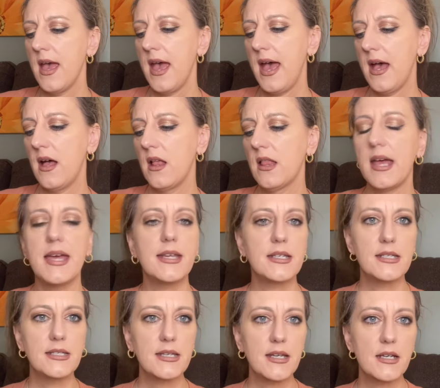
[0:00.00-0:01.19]

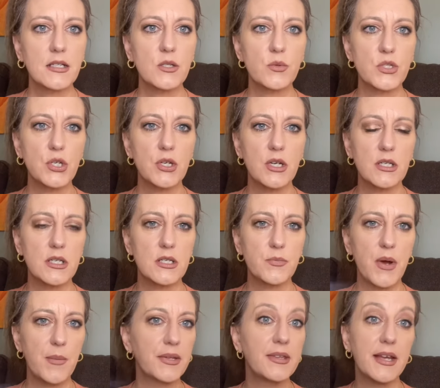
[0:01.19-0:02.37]
LN6, which is
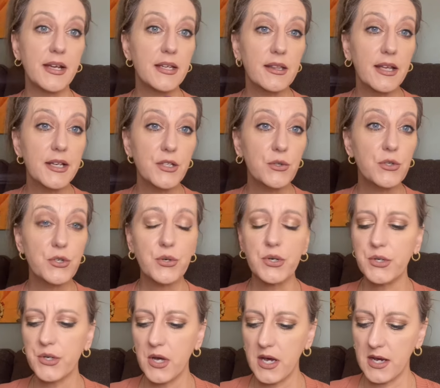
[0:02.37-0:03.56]
probably like a light
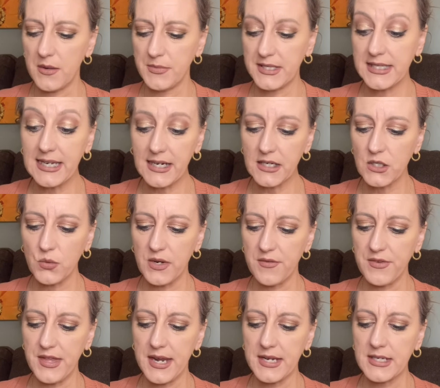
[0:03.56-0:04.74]
neutral, 6, whatever
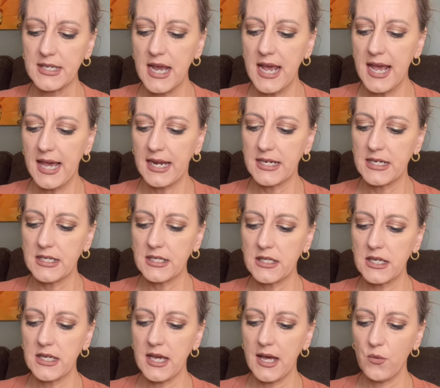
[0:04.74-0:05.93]
that is. And it is
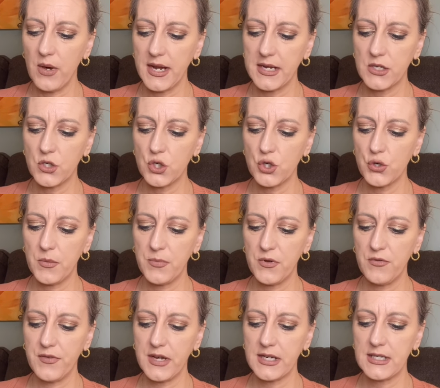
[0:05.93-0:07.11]
the LYS Triple
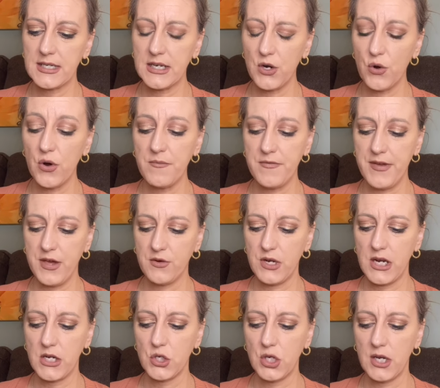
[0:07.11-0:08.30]
Fix Serum
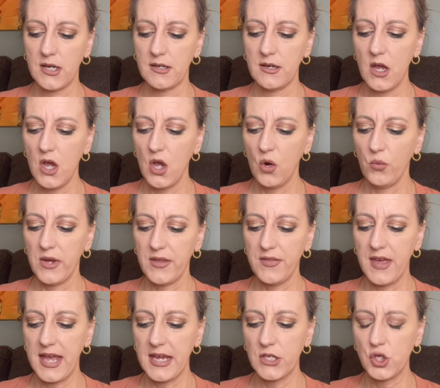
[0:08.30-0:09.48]
Foundation with
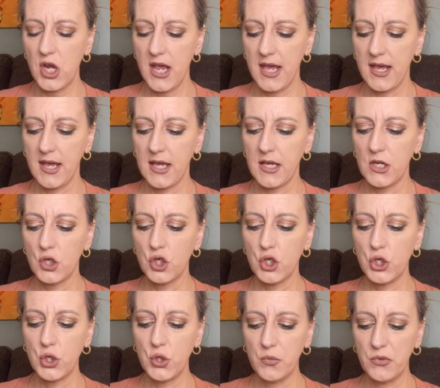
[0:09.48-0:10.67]
HA
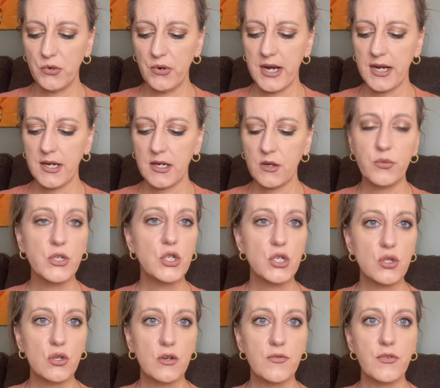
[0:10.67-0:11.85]
turmeric, which is
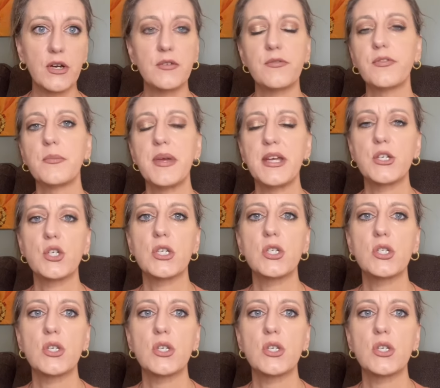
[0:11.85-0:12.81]
good for inflammation.